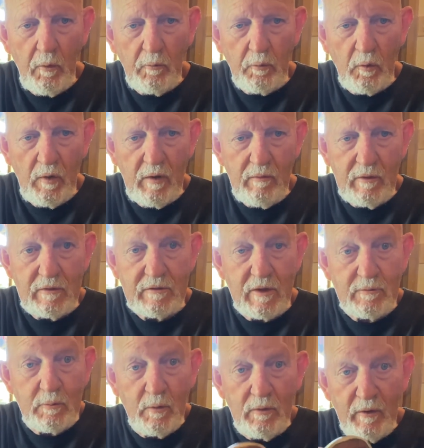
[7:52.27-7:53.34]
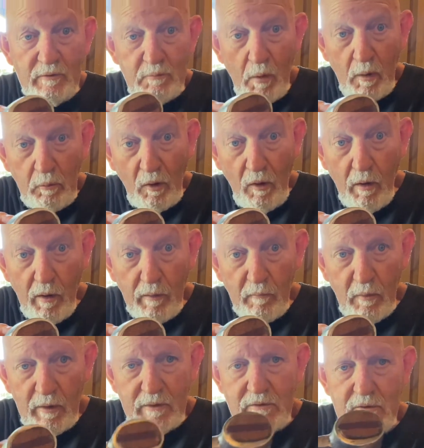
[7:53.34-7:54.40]
a previous. That's one of those Purple Heart
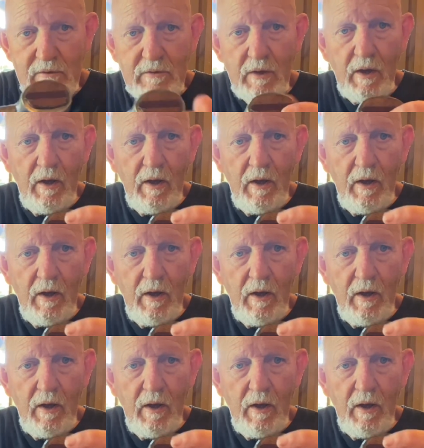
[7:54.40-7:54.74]
wedges,